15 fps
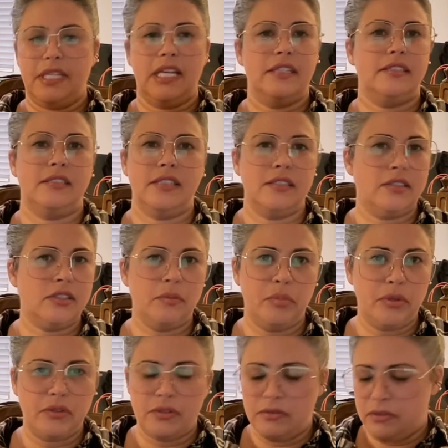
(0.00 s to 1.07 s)
It's just
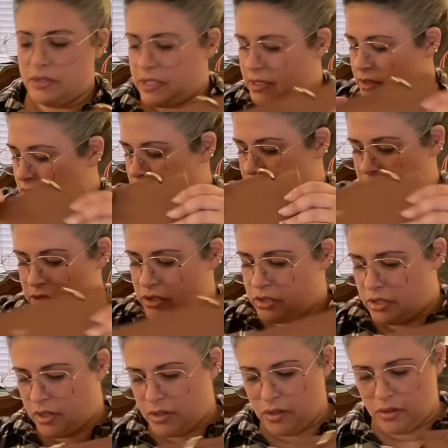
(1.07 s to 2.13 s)
beautiful. It's just
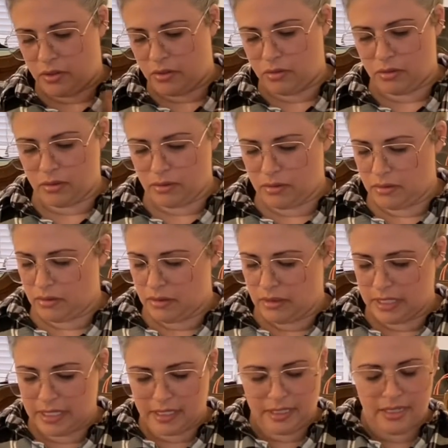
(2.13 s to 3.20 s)
so,
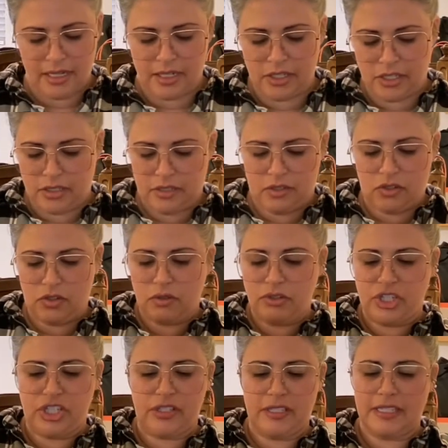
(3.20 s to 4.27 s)
like I said, it's just so
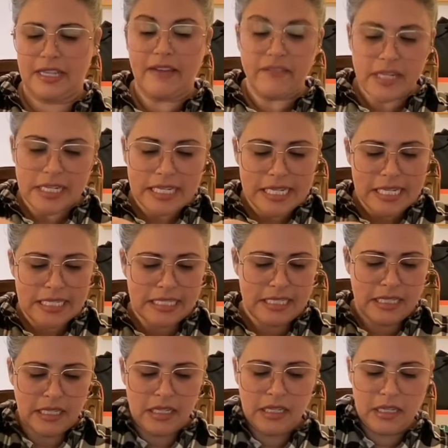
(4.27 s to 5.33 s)

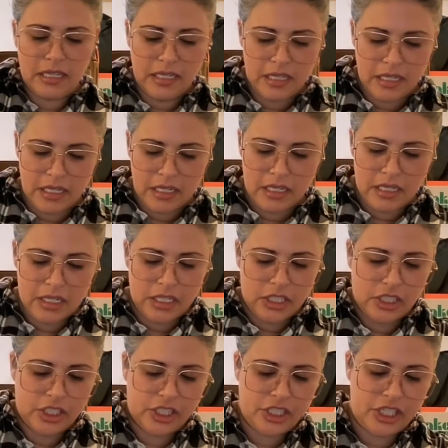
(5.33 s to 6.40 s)
70s
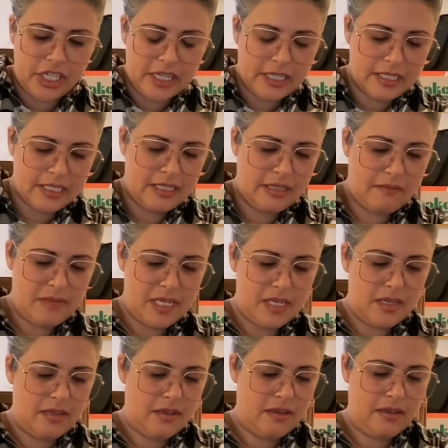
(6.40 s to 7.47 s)
chic to
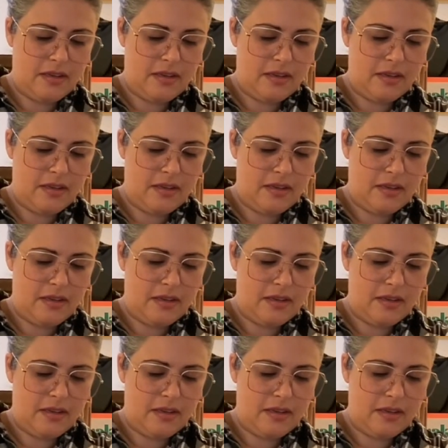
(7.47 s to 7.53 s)
me.